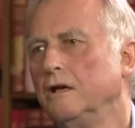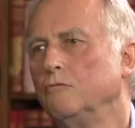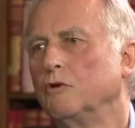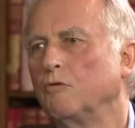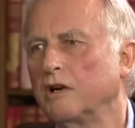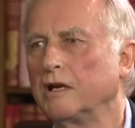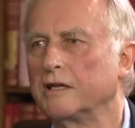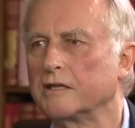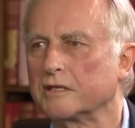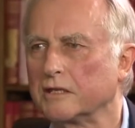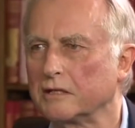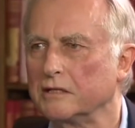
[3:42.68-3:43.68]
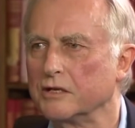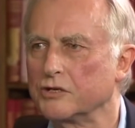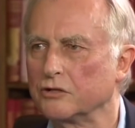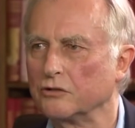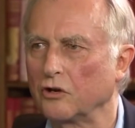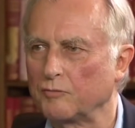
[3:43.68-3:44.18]
Well, one line that certainly
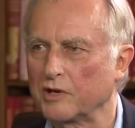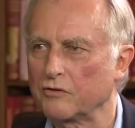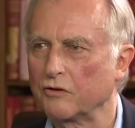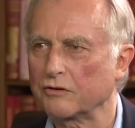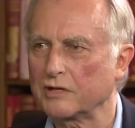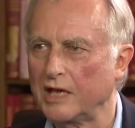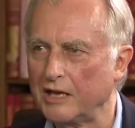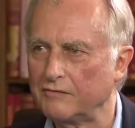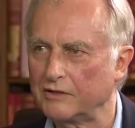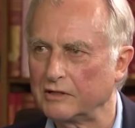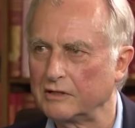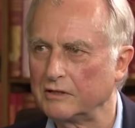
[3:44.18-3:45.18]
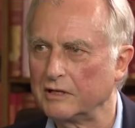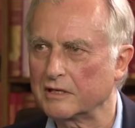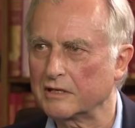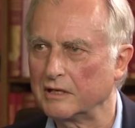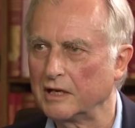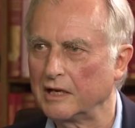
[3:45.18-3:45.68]
should not be crossed ever
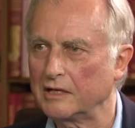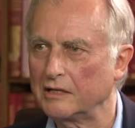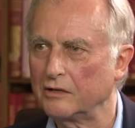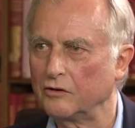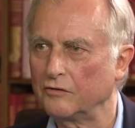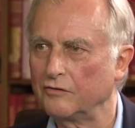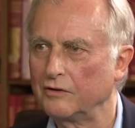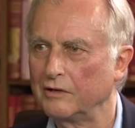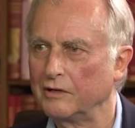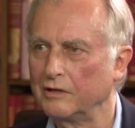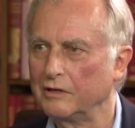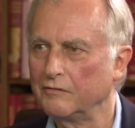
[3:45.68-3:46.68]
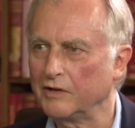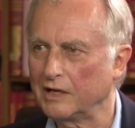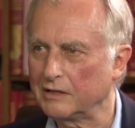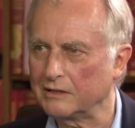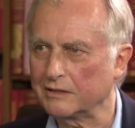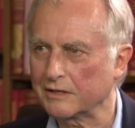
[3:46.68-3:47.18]
is the line of
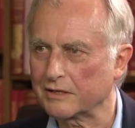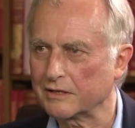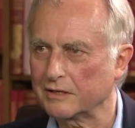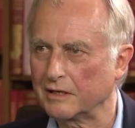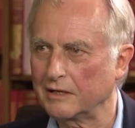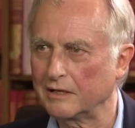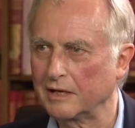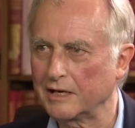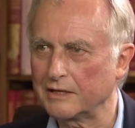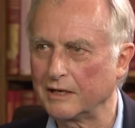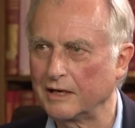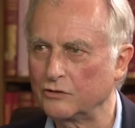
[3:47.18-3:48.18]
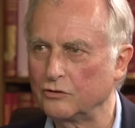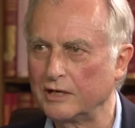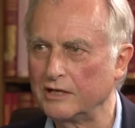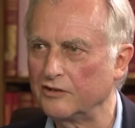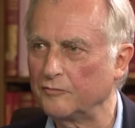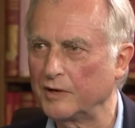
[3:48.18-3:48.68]
violence. And neither I nor
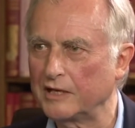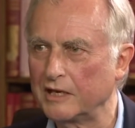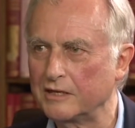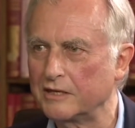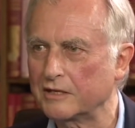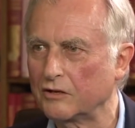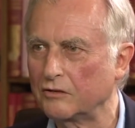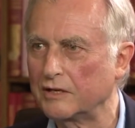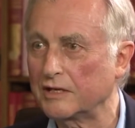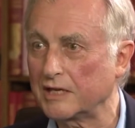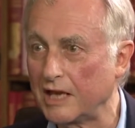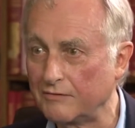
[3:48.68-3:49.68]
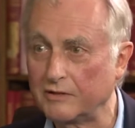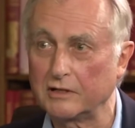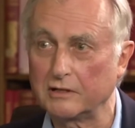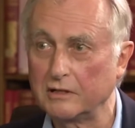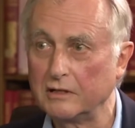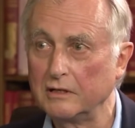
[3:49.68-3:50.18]
any of my atheist colleagues
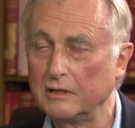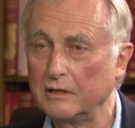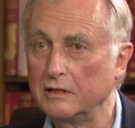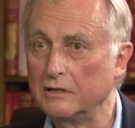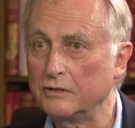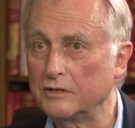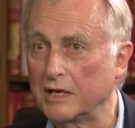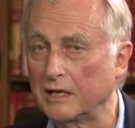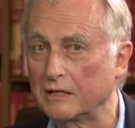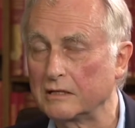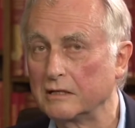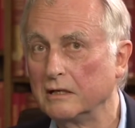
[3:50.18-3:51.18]
ever do that.